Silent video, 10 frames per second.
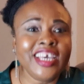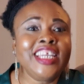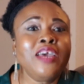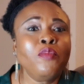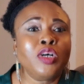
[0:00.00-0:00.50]

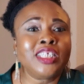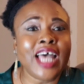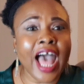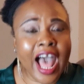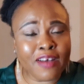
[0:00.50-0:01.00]
they must
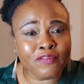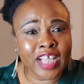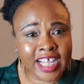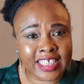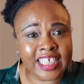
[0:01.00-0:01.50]
have
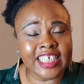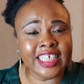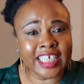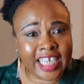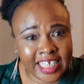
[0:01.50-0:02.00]
that
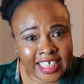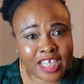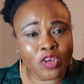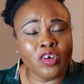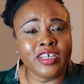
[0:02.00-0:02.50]

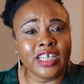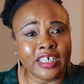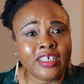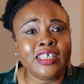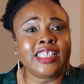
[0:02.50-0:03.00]
indicated on
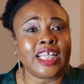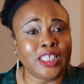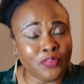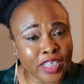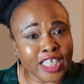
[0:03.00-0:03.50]
the
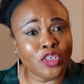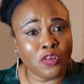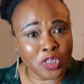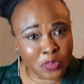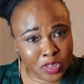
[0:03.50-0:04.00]
certificate of
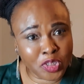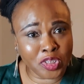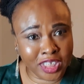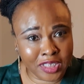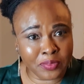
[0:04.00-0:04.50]

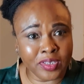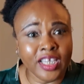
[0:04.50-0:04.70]
sponsorship.